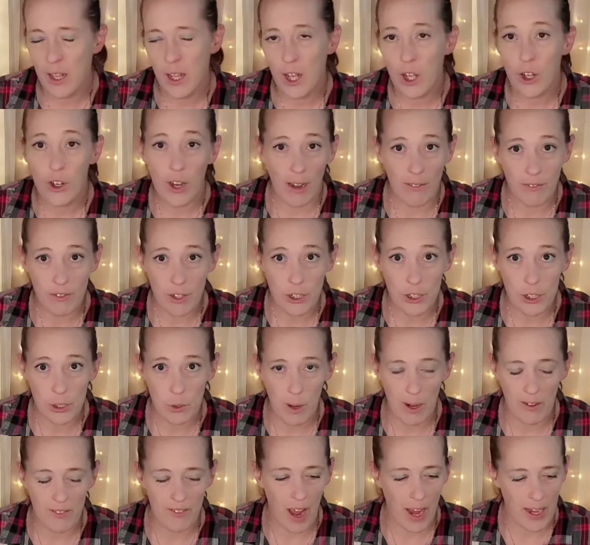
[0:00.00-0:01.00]
Crafter
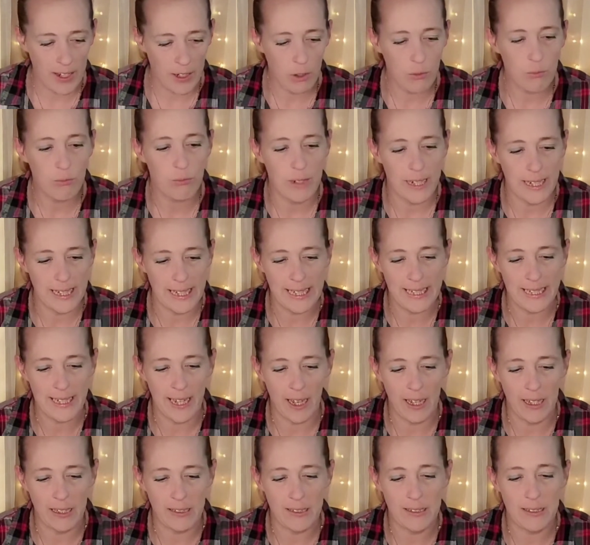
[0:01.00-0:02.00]
Square vinyl really
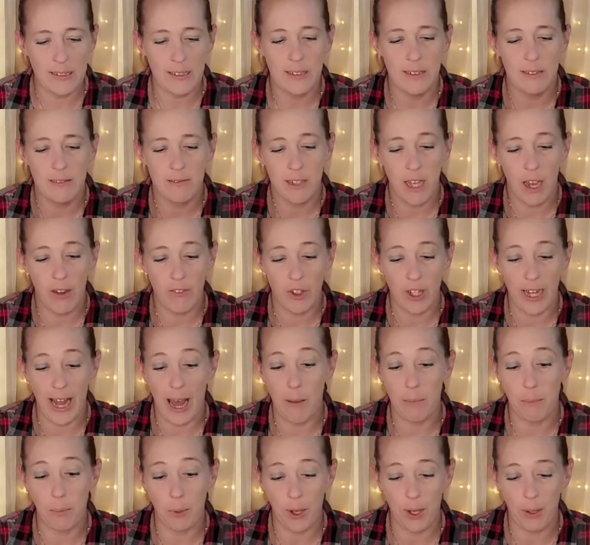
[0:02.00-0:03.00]
does cover
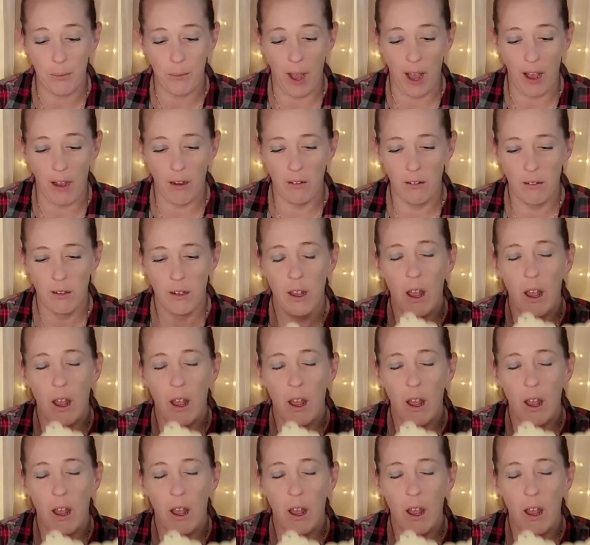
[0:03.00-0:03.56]
that pretty well.